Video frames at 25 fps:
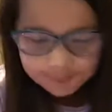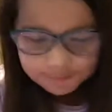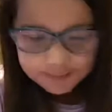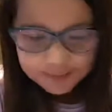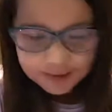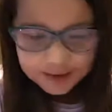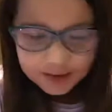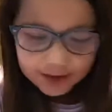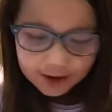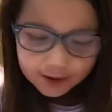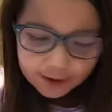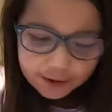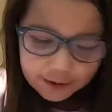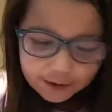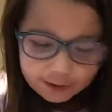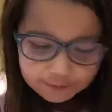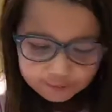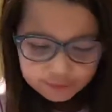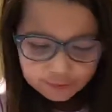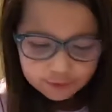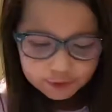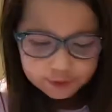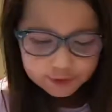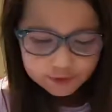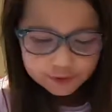it out,
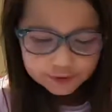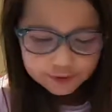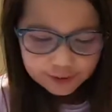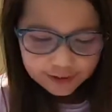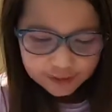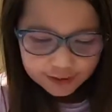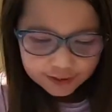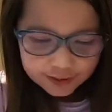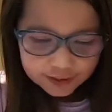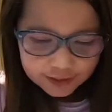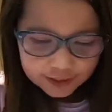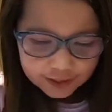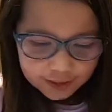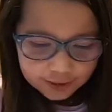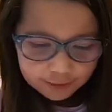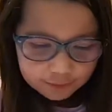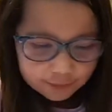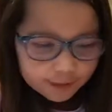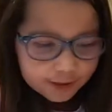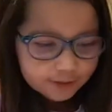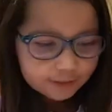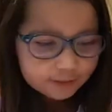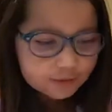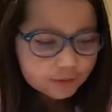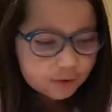of course. Now
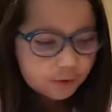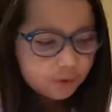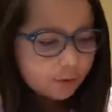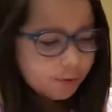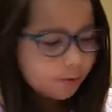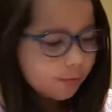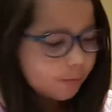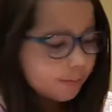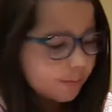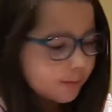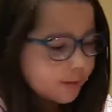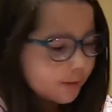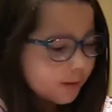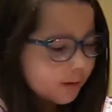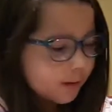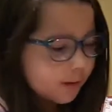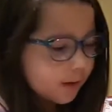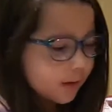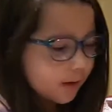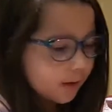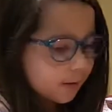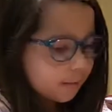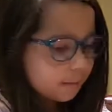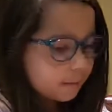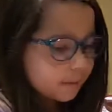we have to open
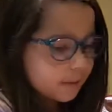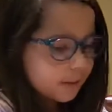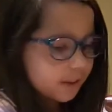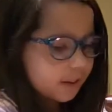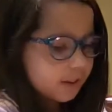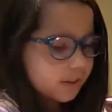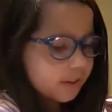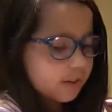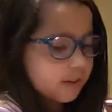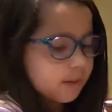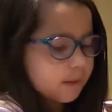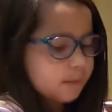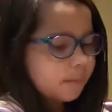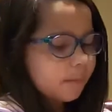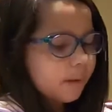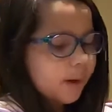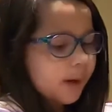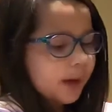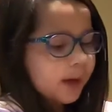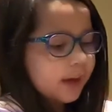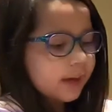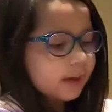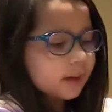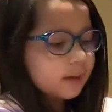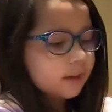up this bag.